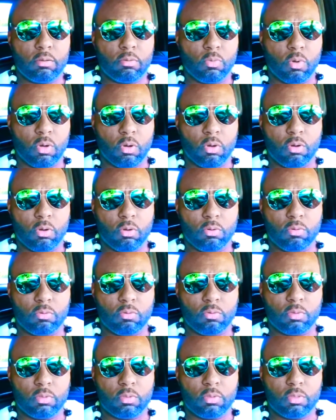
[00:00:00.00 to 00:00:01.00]

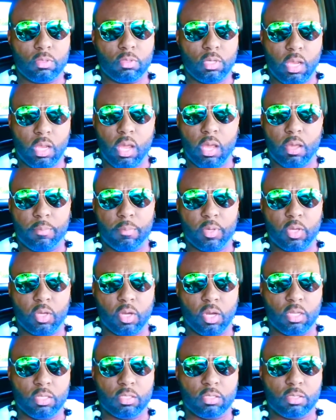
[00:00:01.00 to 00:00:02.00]
Well, yeah,
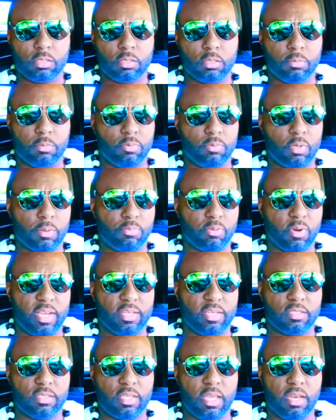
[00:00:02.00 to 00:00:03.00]
because the
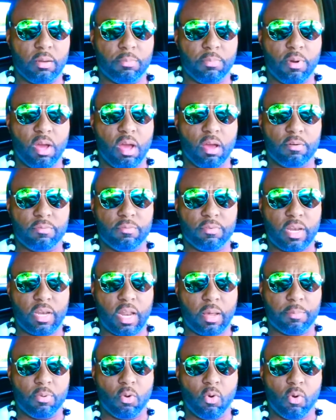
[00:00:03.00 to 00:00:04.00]
price stayed above
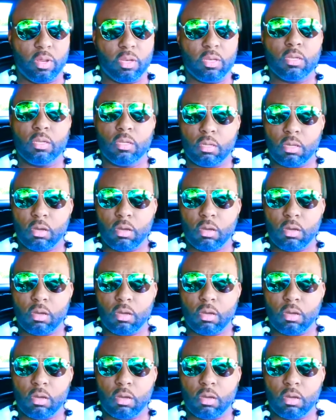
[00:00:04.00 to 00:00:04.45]
and I bought.